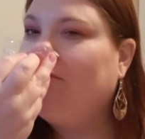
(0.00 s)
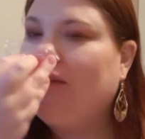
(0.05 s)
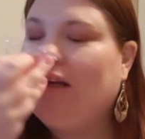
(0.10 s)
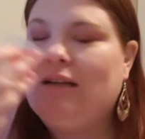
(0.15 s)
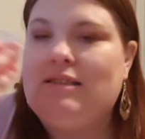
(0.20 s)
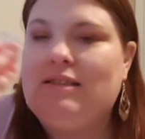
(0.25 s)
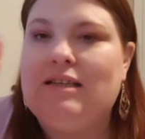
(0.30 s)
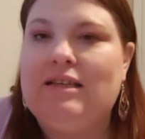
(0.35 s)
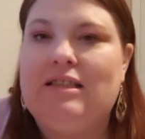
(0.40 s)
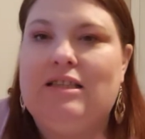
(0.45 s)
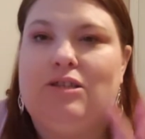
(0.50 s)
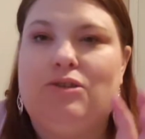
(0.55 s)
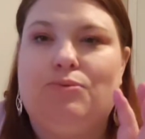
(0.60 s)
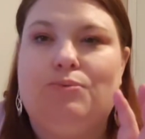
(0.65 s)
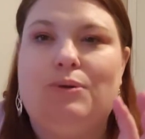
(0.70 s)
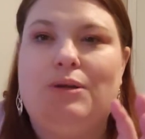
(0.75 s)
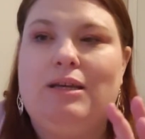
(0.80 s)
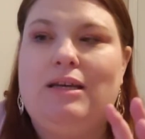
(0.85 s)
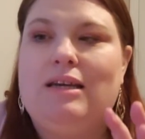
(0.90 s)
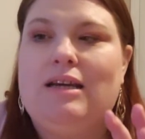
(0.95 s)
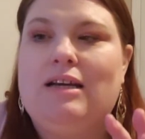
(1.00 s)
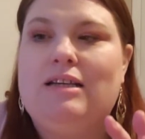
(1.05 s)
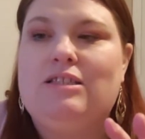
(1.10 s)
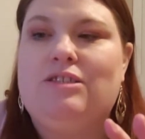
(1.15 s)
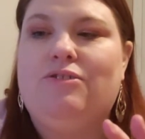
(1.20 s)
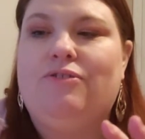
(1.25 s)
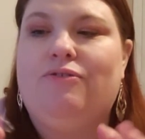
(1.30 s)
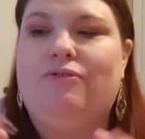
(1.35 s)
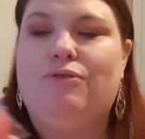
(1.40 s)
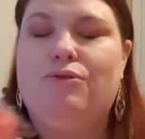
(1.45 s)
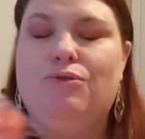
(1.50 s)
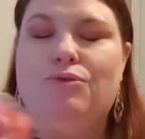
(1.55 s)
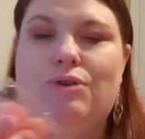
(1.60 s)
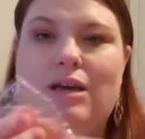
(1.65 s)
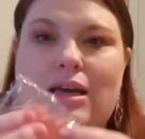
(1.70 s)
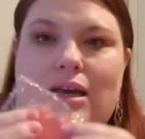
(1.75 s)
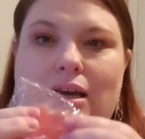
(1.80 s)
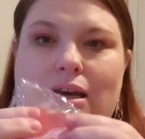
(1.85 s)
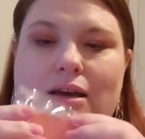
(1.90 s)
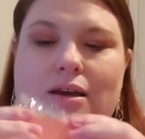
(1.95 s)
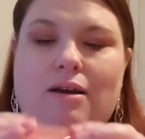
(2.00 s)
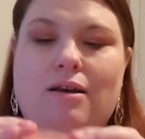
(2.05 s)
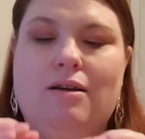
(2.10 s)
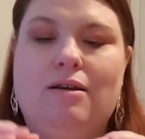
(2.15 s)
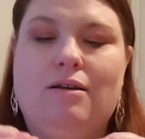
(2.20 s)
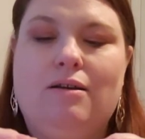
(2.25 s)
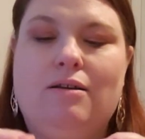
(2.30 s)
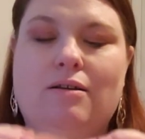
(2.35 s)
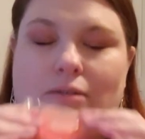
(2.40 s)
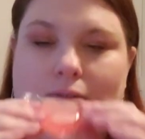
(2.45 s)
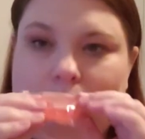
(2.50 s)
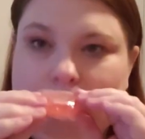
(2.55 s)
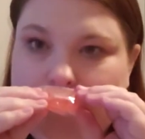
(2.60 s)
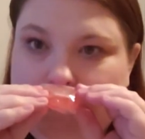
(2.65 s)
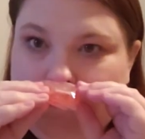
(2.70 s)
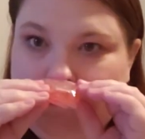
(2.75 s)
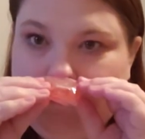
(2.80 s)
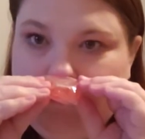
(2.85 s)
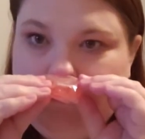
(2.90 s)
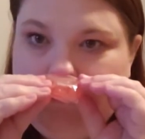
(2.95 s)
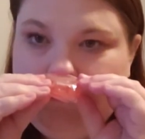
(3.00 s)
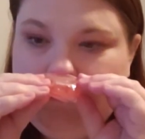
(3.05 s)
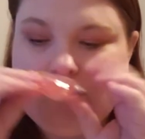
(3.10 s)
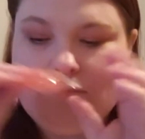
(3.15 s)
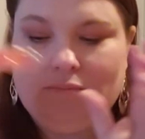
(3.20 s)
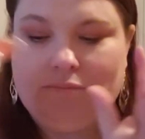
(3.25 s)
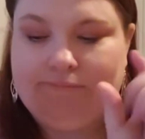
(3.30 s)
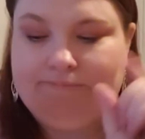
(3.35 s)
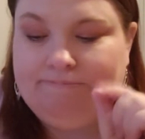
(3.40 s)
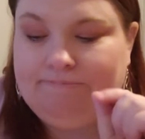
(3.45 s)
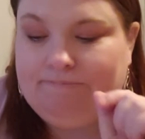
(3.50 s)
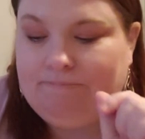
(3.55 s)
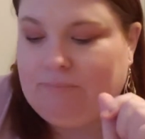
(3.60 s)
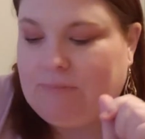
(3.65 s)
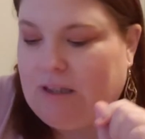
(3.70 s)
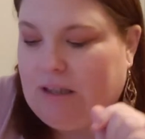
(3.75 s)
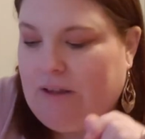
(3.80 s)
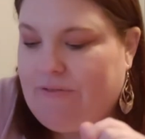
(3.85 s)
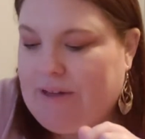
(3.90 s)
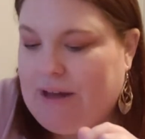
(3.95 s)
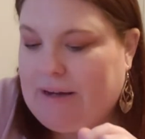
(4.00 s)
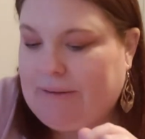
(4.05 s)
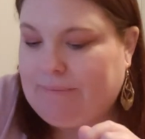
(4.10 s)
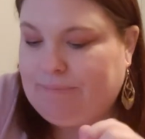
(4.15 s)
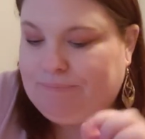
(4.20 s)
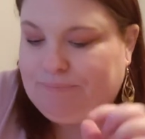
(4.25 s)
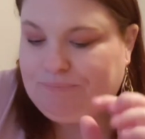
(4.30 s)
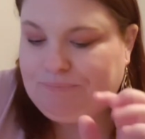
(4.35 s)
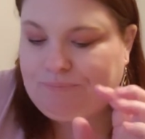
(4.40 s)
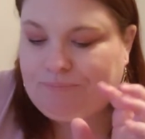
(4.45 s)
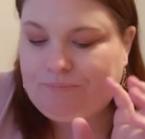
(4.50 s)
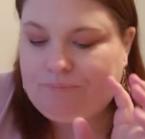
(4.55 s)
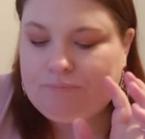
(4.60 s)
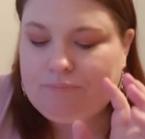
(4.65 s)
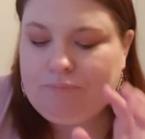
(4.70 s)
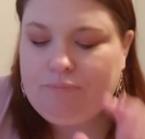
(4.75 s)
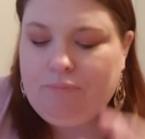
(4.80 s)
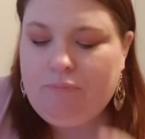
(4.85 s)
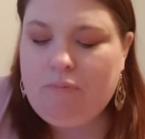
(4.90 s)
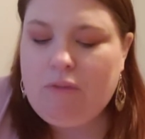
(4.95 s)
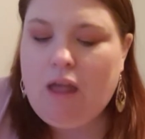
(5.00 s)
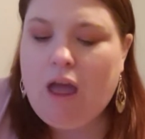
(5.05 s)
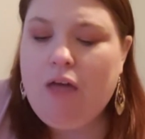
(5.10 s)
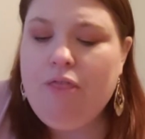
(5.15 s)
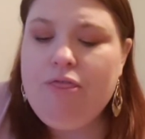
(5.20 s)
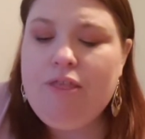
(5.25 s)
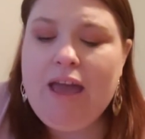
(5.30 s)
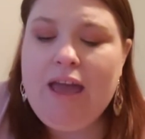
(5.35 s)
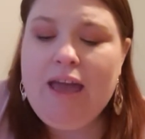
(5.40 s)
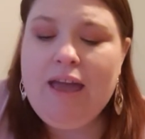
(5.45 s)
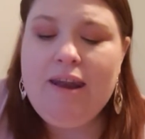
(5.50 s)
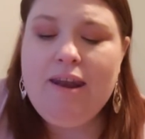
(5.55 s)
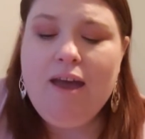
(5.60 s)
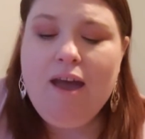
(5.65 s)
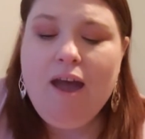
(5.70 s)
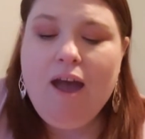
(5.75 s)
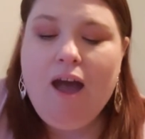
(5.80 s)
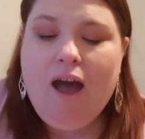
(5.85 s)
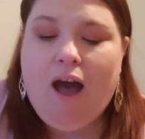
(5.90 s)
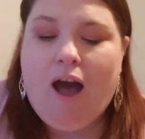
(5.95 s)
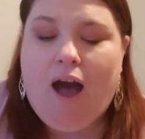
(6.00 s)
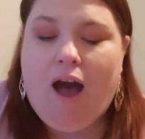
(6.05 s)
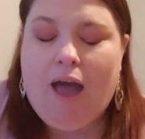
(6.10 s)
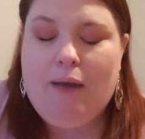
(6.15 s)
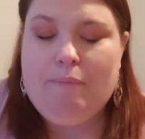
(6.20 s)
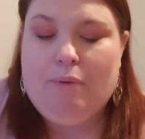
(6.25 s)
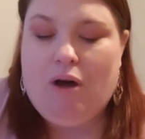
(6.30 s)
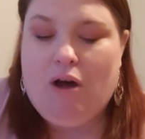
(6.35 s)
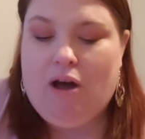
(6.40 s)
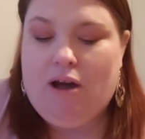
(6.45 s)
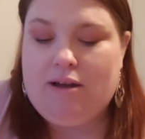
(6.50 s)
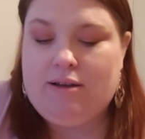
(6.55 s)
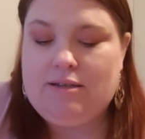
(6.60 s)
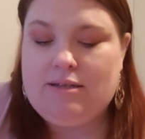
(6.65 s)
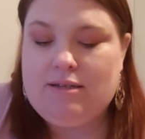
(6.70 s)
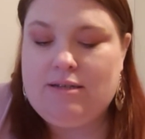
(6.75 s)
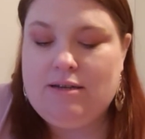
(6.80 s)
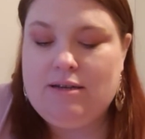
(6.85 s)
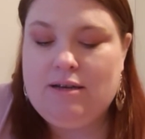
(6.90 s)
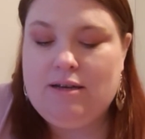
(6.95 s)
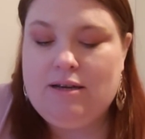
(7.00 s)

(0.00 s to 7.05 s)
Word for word: It's like this really nice fruity... Mmm, love that. And then I bought